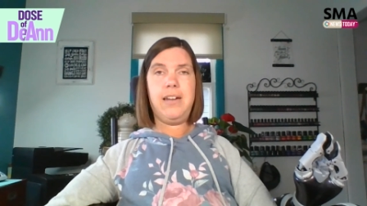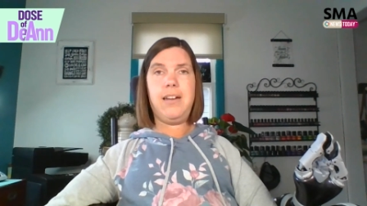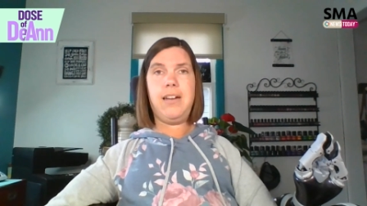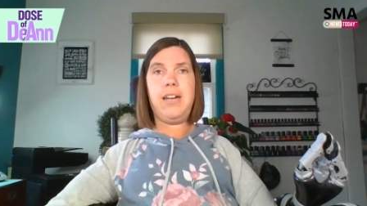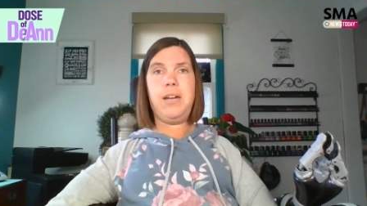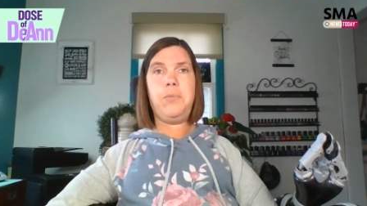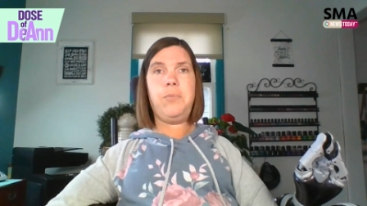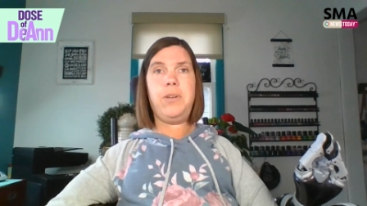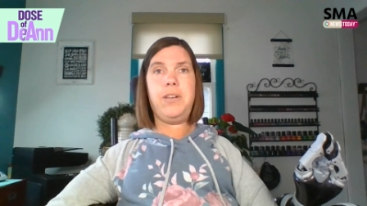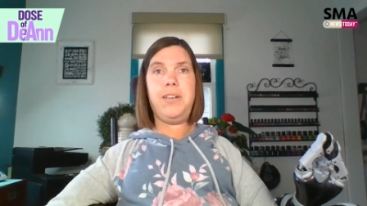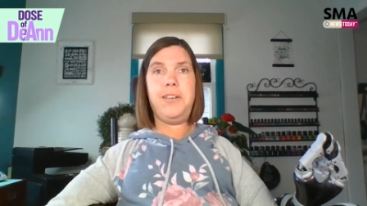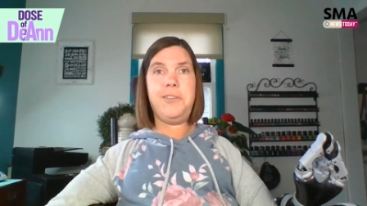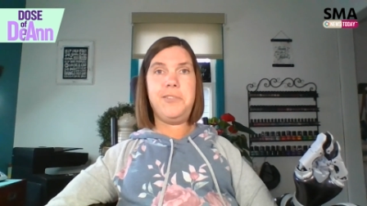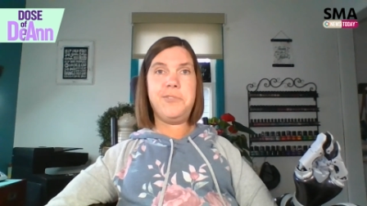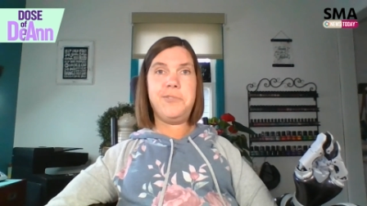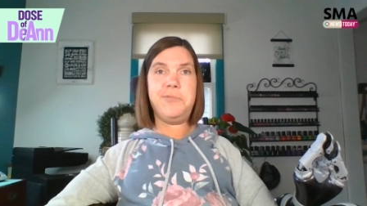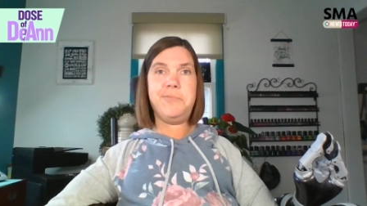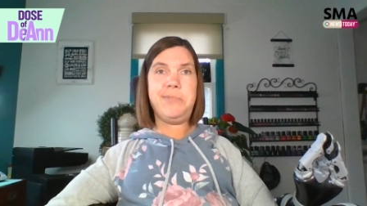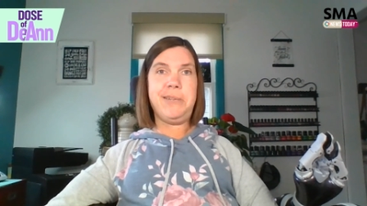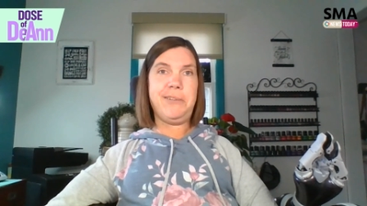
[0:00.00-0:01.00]
I want to
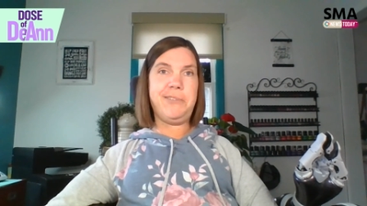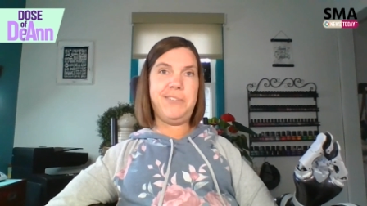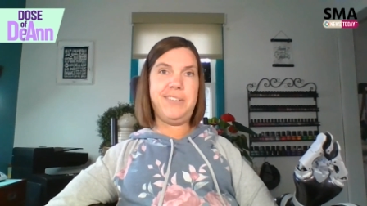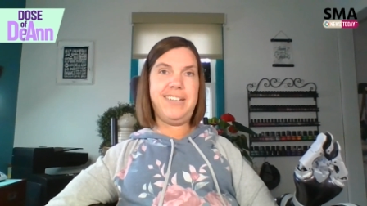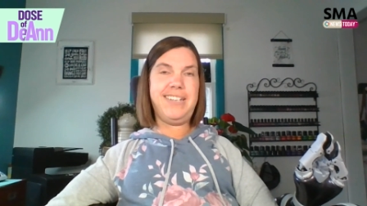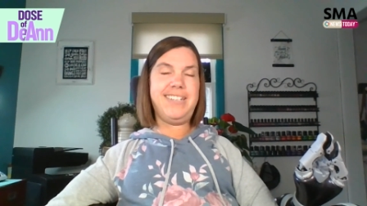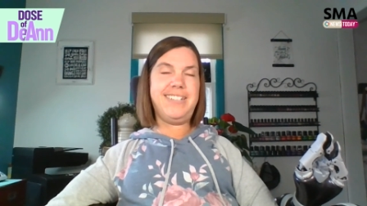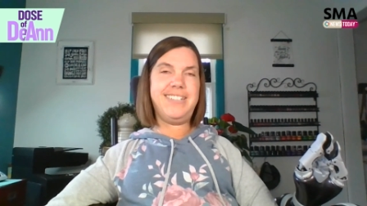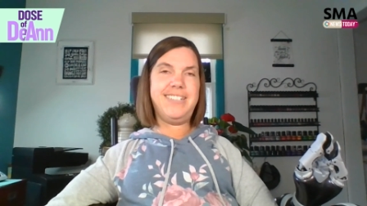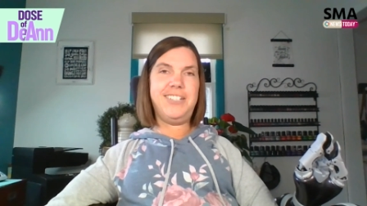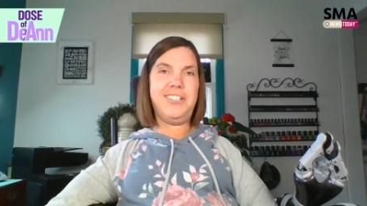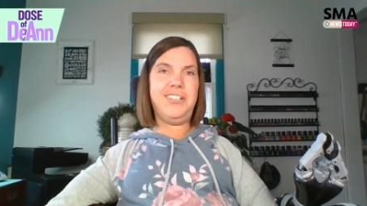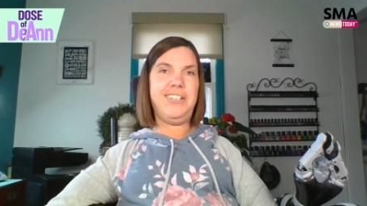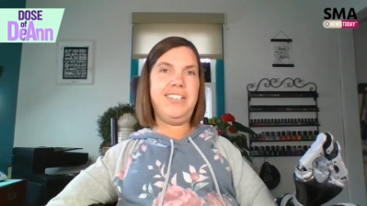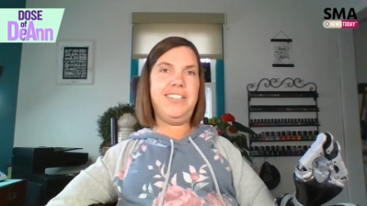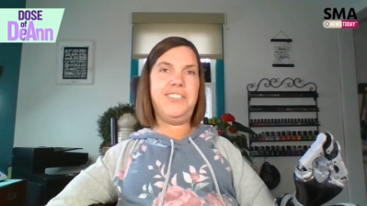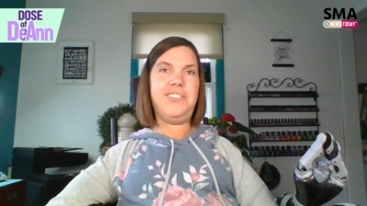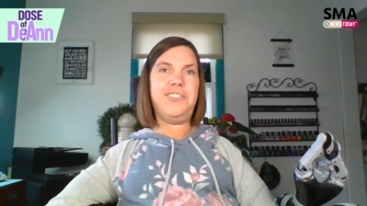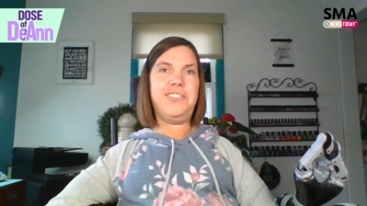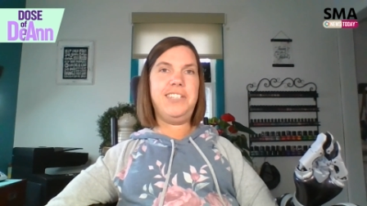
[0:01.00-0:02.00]
know about it.
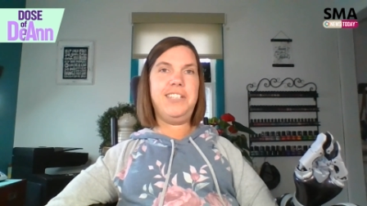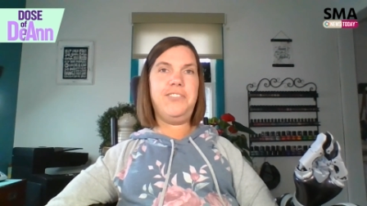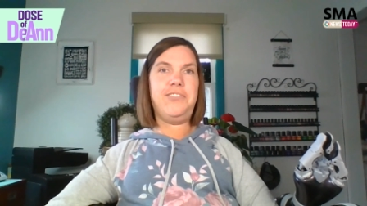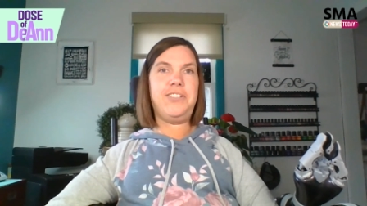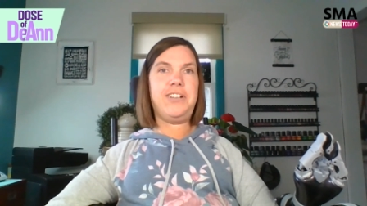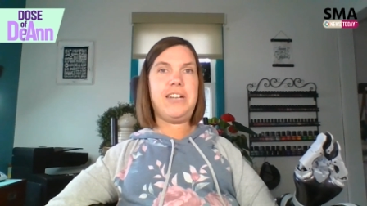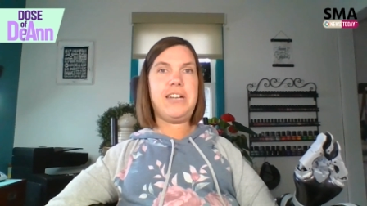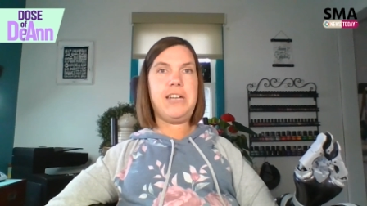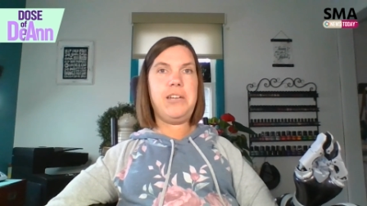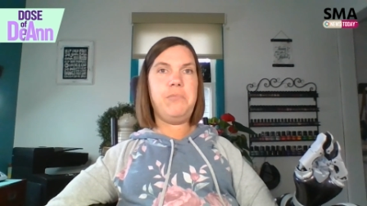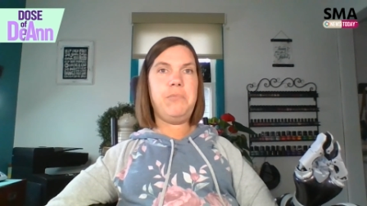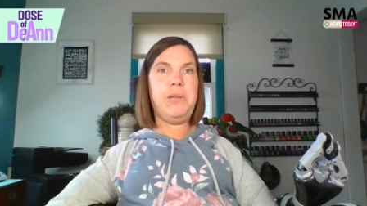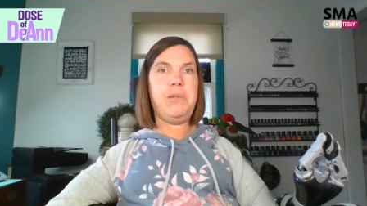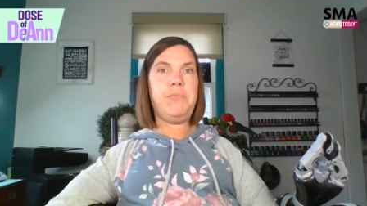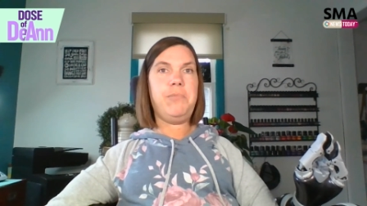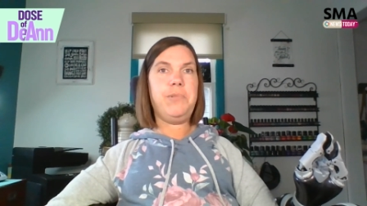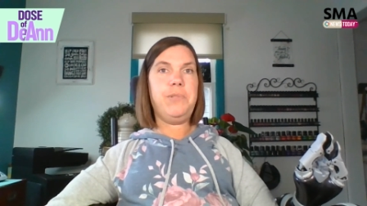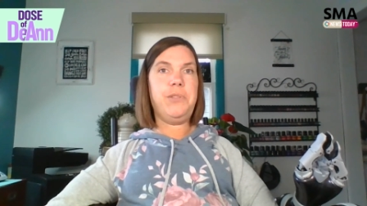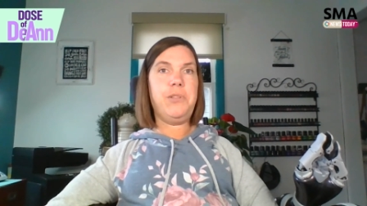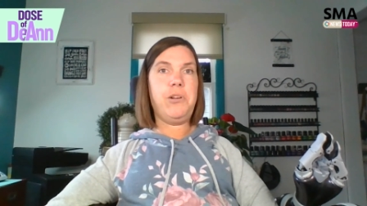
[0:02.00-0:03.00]
You either leave a
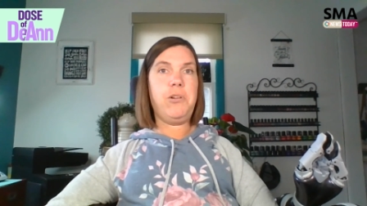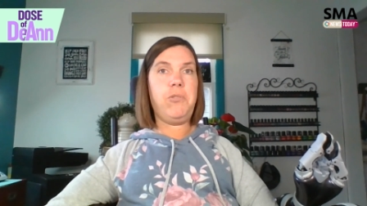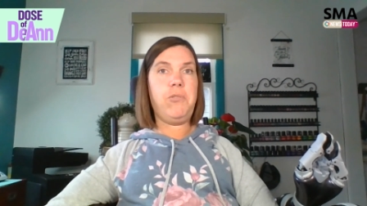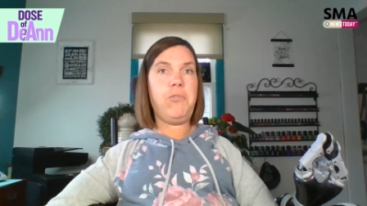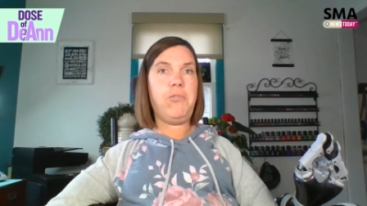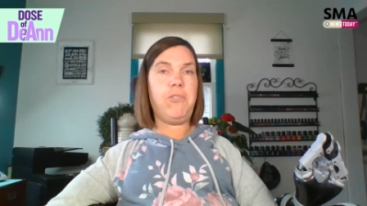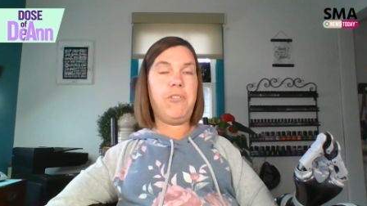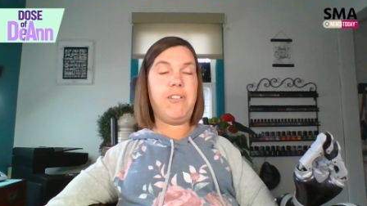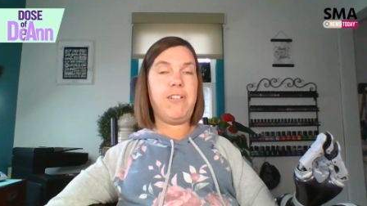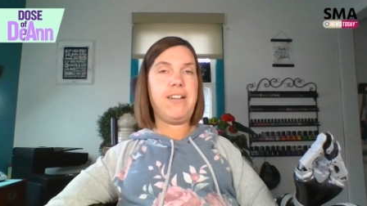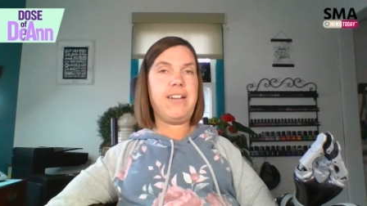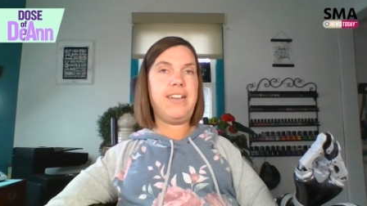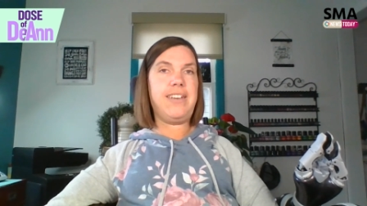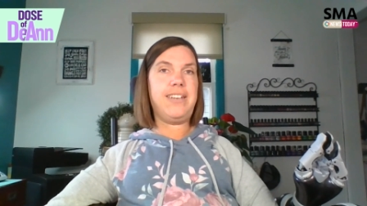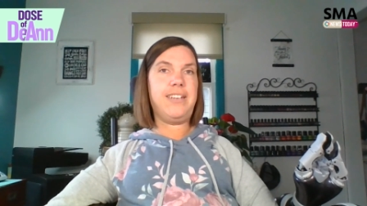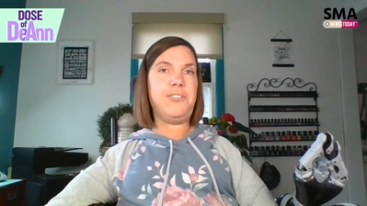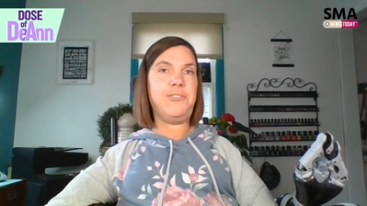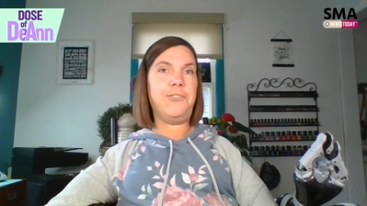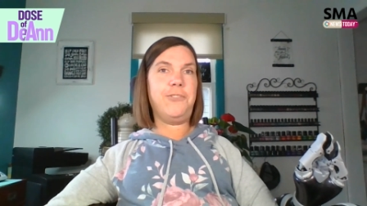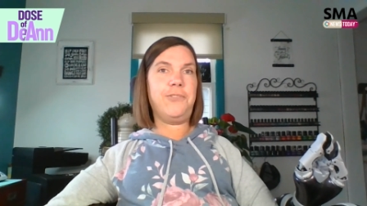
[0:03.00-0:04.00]
comment below or head
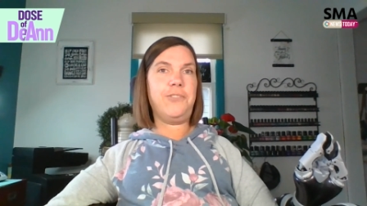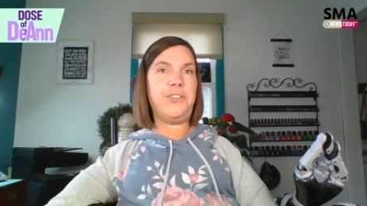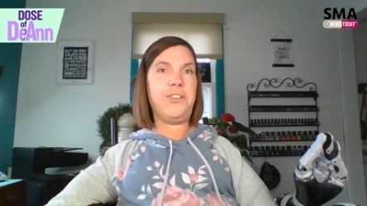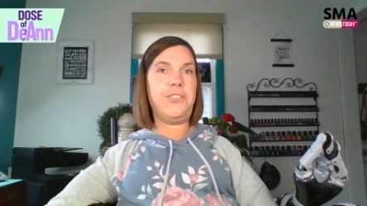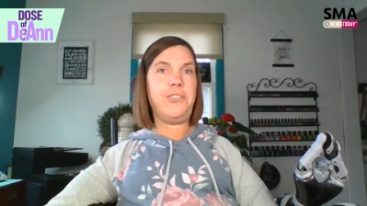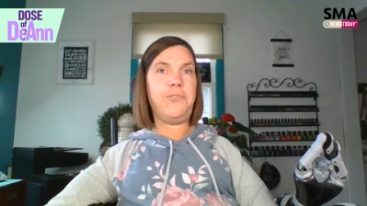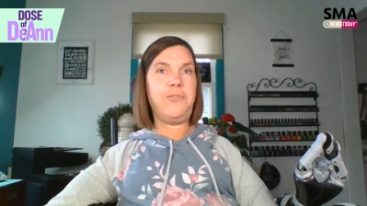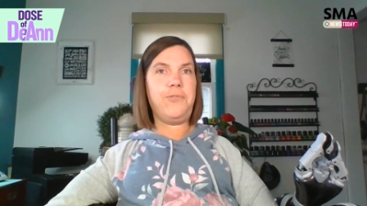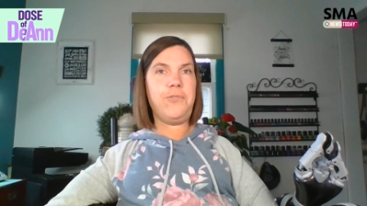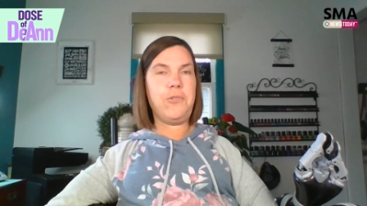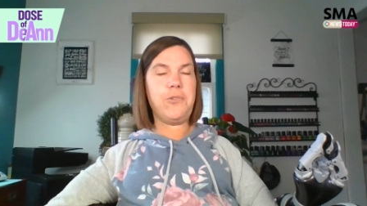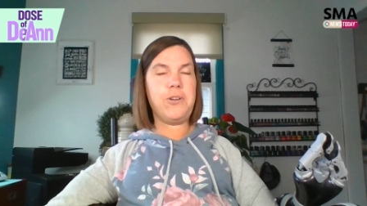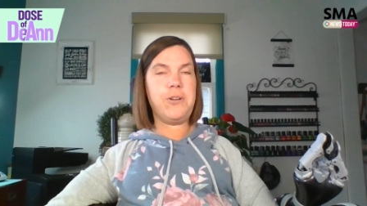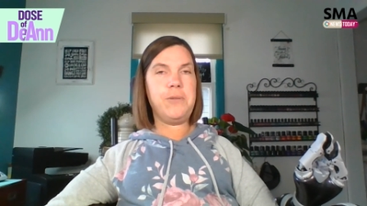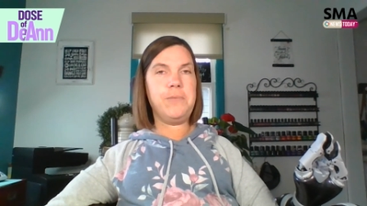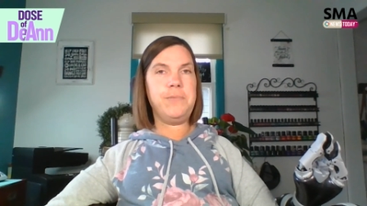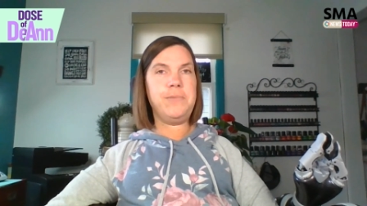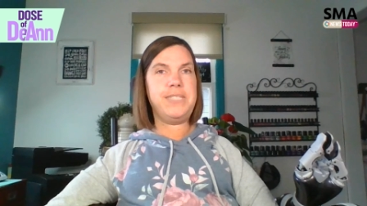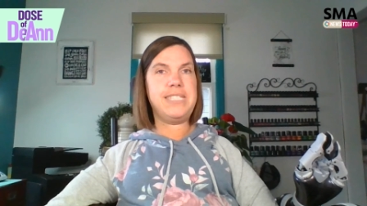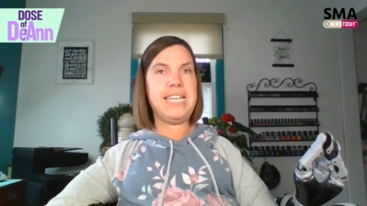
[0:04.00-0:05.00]
on over to the
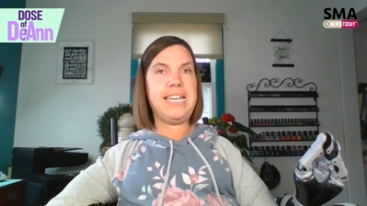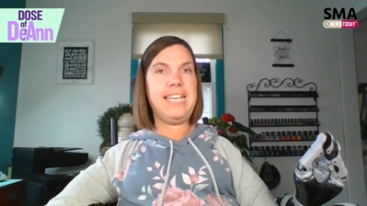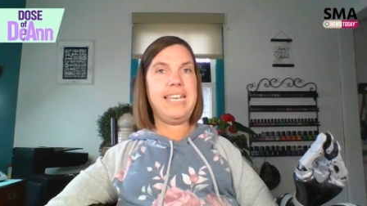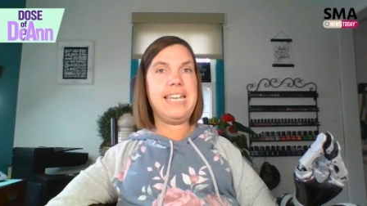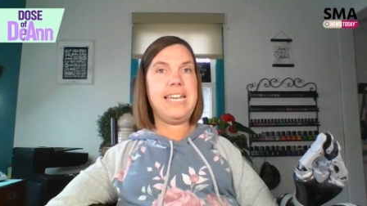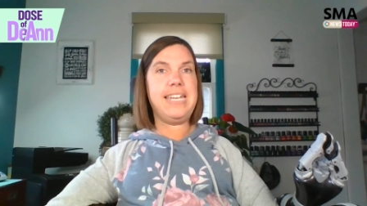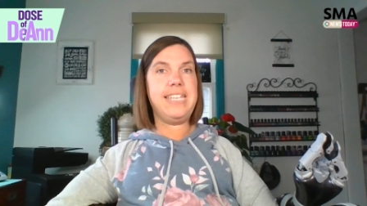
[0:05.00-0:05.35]
forums at